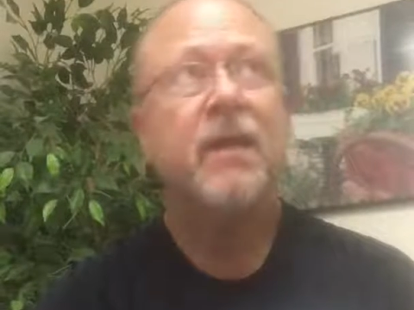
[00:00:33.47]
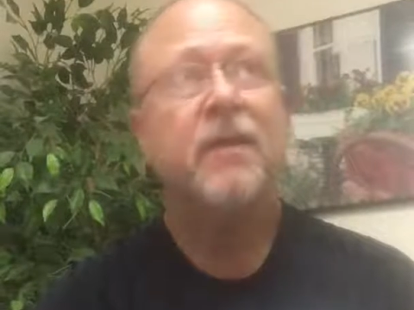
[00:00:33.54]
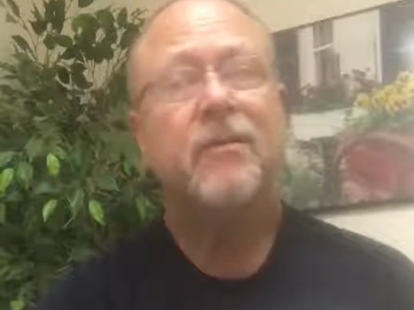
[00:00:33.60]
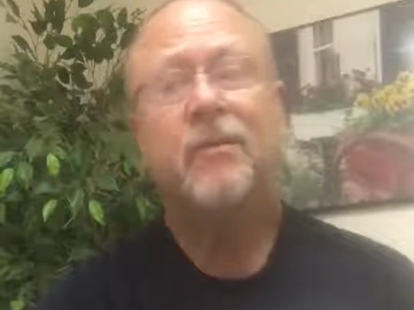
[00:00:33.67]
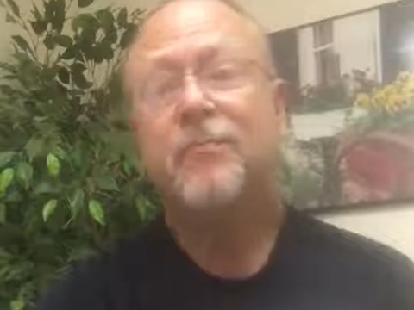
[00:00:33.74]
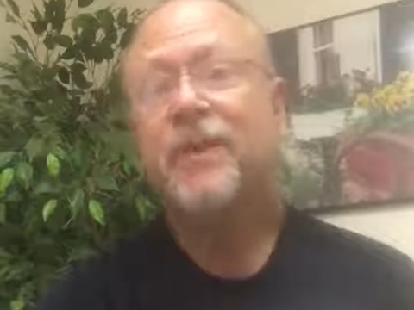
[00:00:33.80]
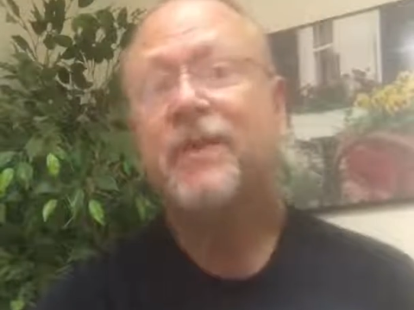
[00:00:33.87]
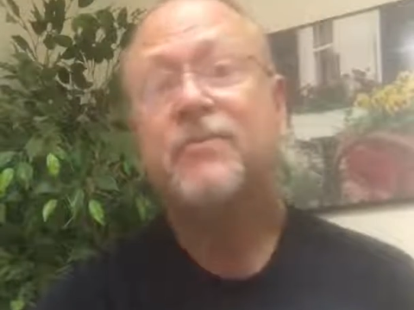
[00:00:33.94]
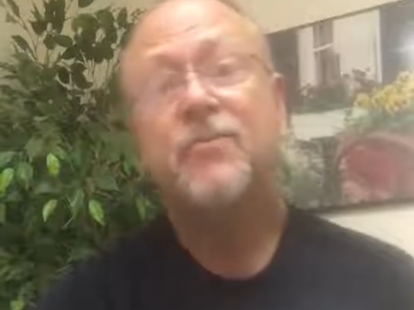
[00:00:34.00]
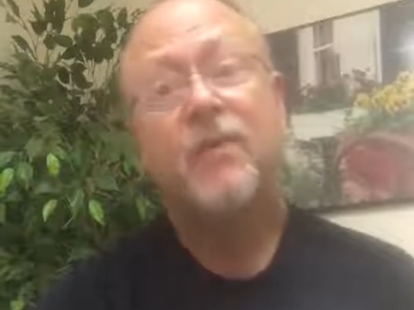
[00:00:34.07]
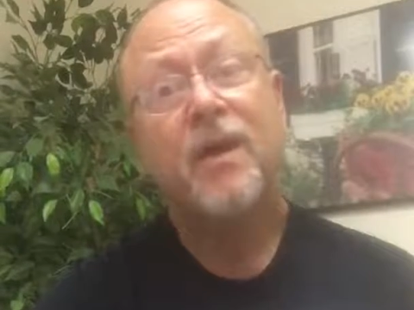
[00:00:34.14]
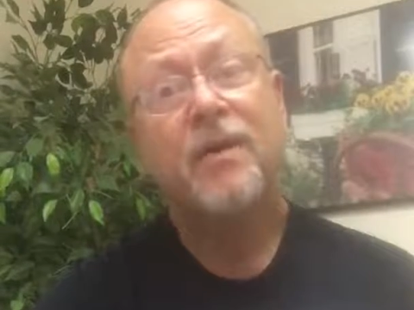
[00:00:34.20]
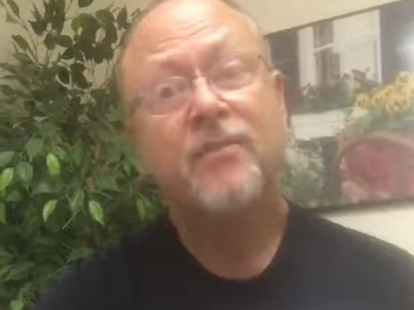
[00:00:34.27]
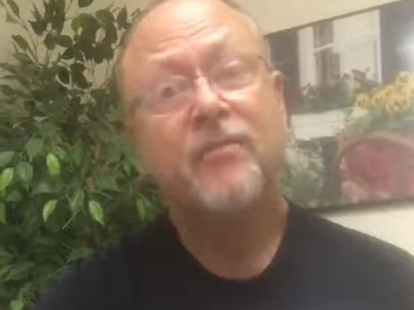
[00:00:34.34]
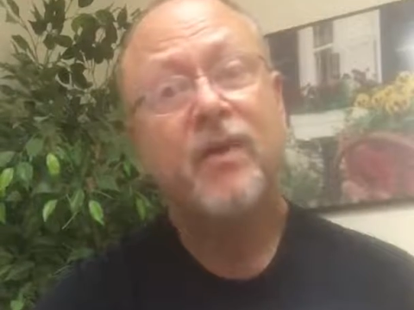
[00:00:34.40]
Could be a
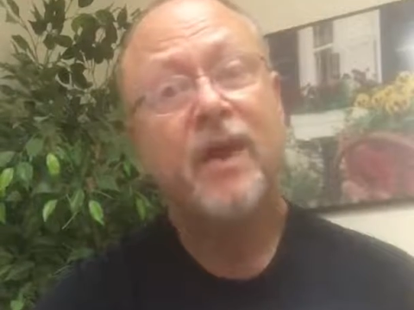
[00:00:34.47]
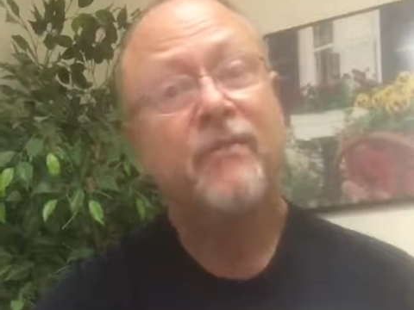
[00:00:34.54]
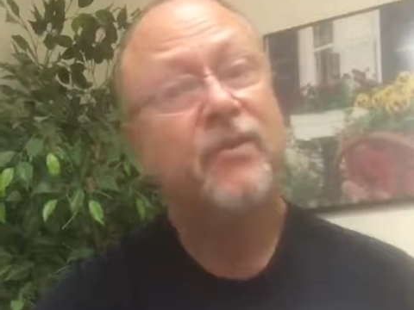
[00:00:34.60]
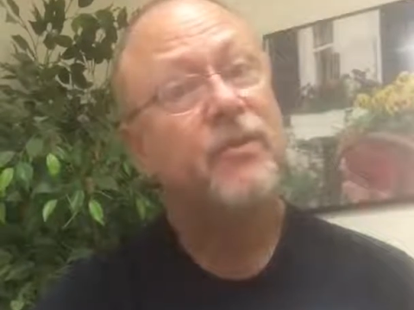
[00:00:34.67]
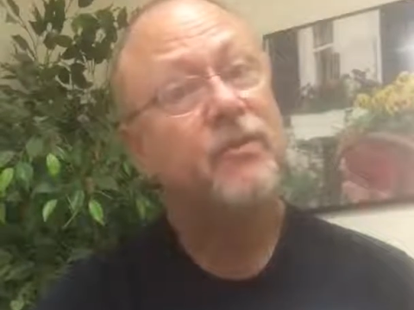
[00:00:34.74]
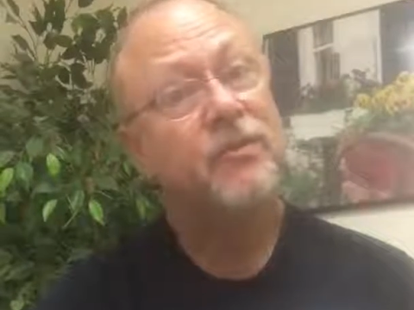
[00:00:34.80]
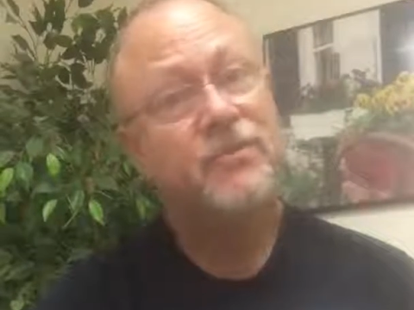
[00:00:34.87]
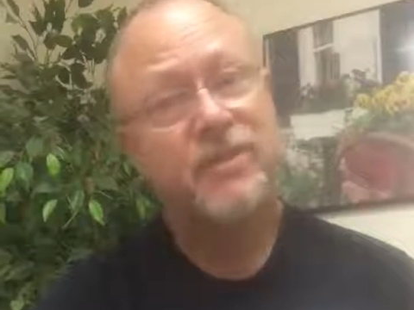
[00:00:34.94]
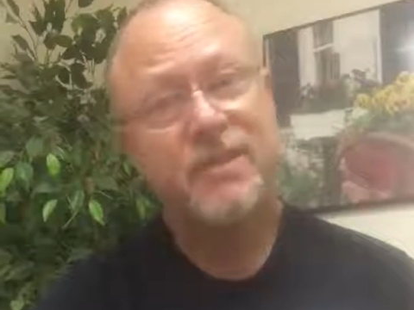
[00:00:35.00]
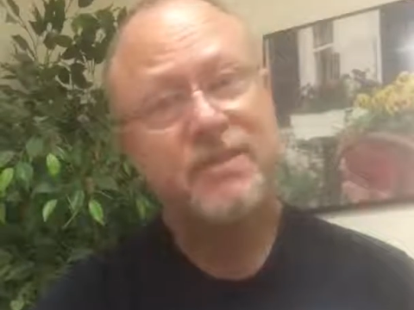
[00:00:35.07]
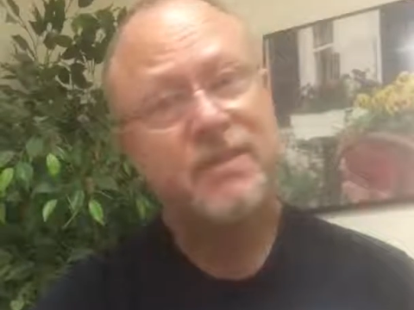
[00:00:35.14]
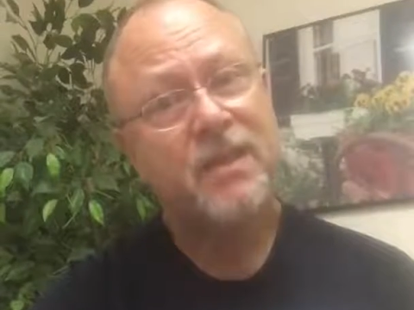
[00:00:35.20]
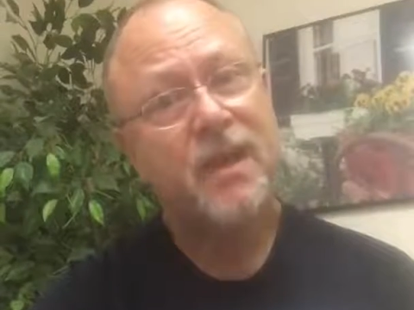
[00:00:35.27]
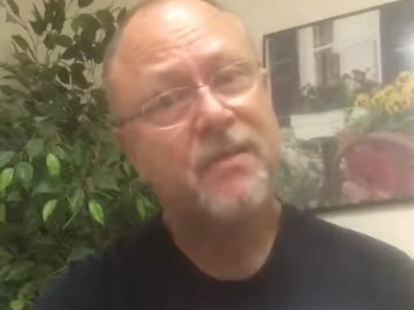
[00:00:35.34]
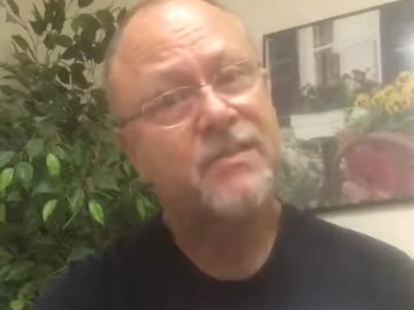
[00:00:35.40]
truck driver who
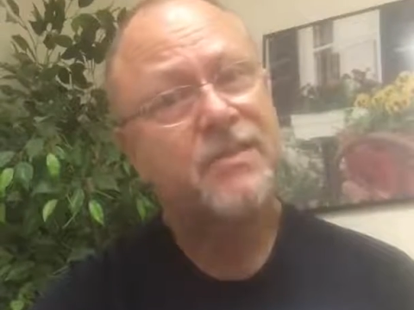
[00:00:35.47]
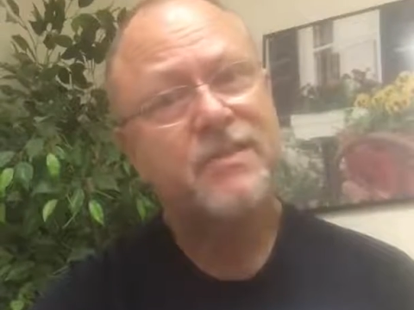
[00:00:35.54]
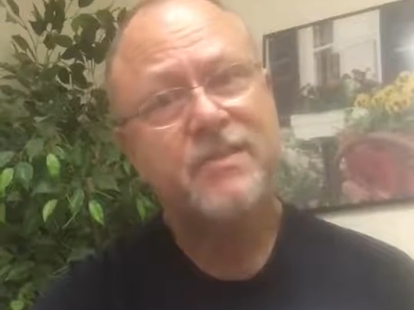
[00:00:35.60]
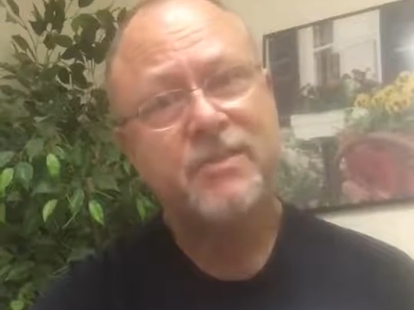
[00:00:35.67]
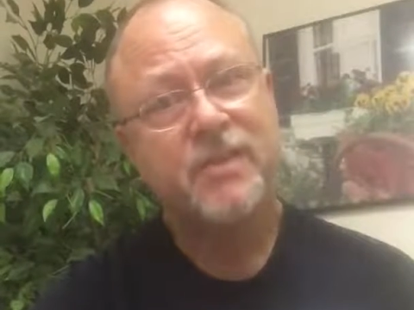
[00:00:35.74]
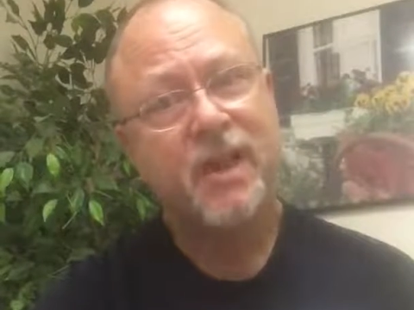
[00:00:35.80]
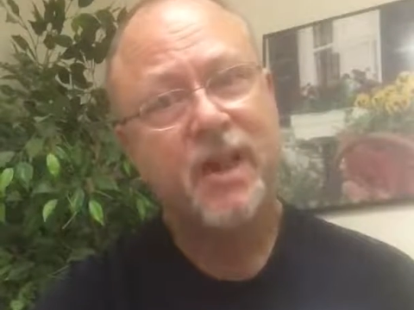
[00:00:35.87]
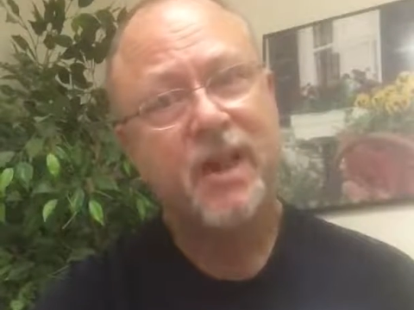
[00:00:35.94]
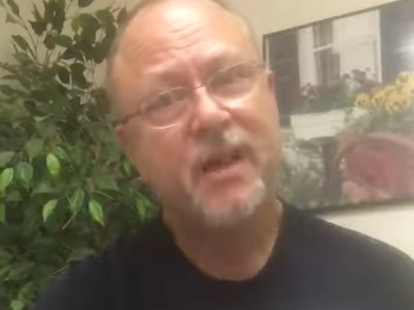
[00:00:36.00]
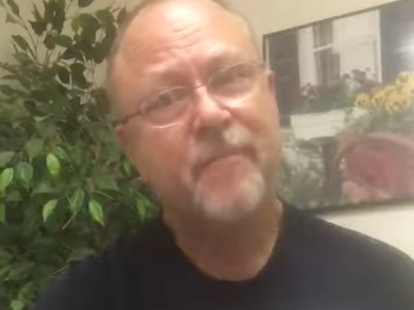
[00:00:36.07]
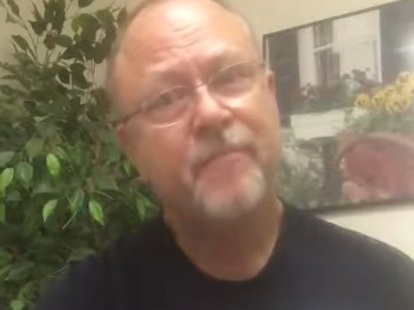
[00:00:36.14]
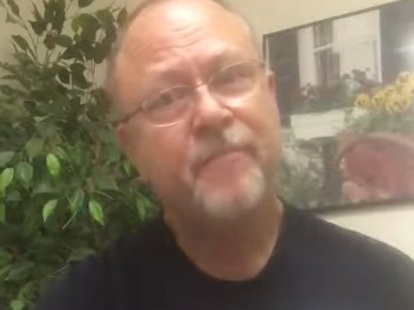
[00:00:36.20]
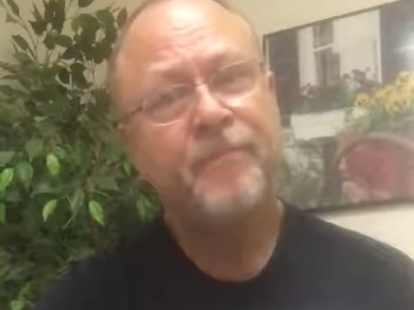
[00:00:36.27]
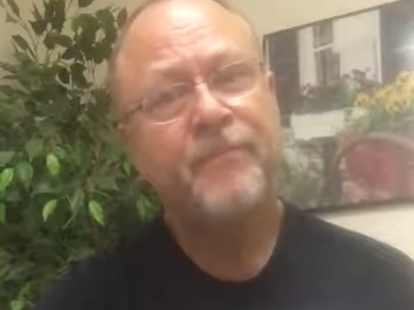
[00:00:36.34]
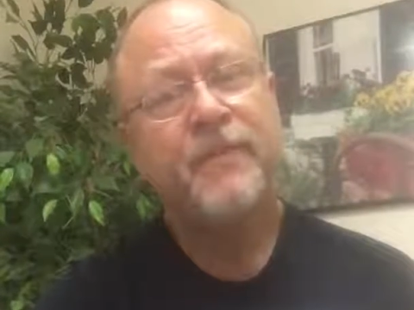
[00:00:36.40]
just lost his job,